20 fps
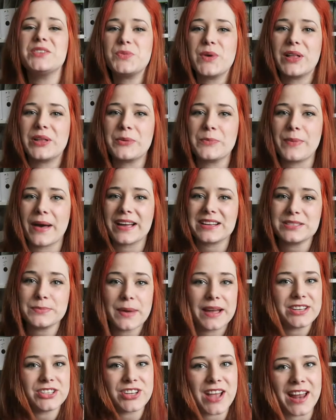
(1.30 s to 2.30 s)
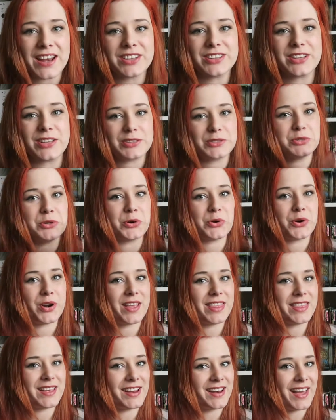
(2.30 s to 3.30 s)
and welcome back to my channel,
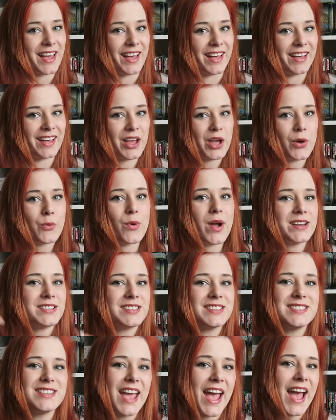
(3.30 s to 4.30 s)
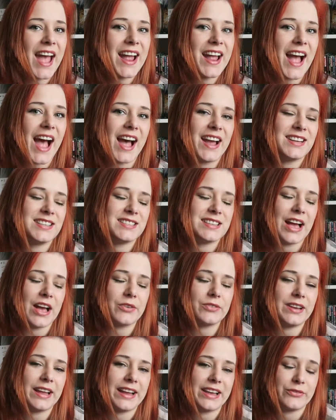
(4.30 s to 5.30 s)
TorAthena, where today I
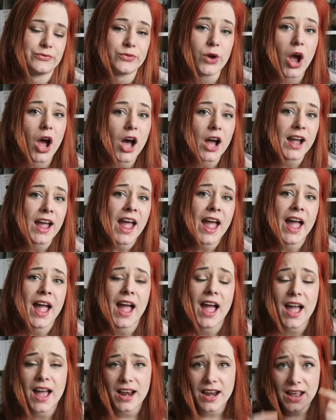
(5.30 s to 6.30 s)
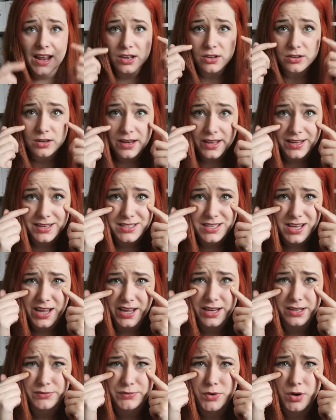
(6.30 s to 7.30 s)
sound like a frog and I look like a
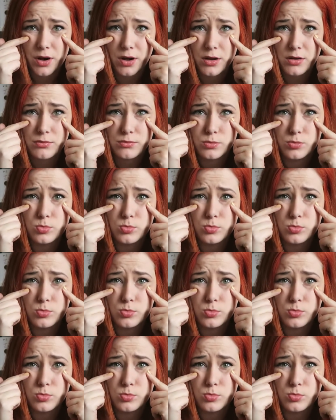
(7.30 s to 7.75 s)
tired frog.